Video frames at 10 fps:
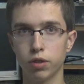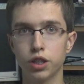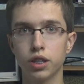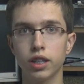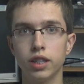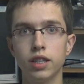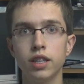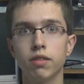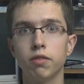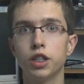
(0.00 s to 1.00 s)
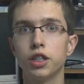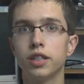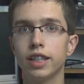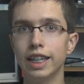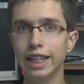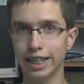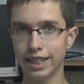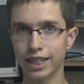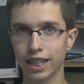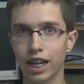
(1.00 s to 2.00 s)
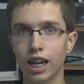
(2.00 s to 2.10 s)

which is ease